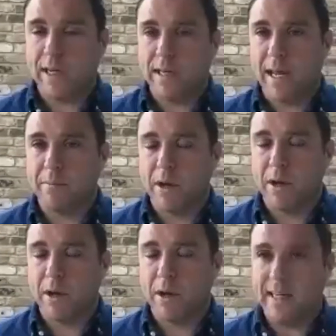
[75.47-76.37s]
at the
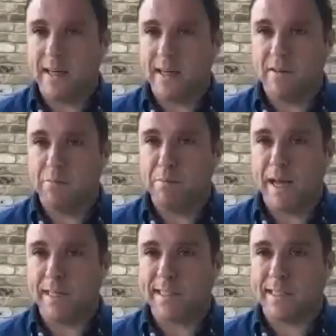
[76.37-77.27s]
moment, a kind of
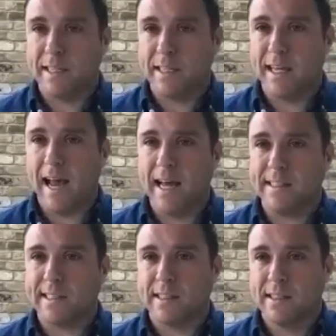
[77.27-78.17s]
best
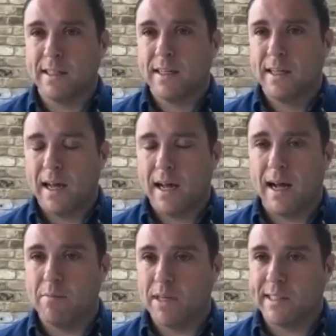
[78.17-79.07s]
guess
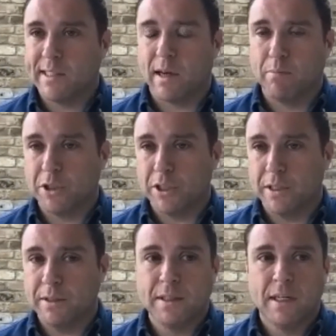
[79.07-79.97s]
assumption.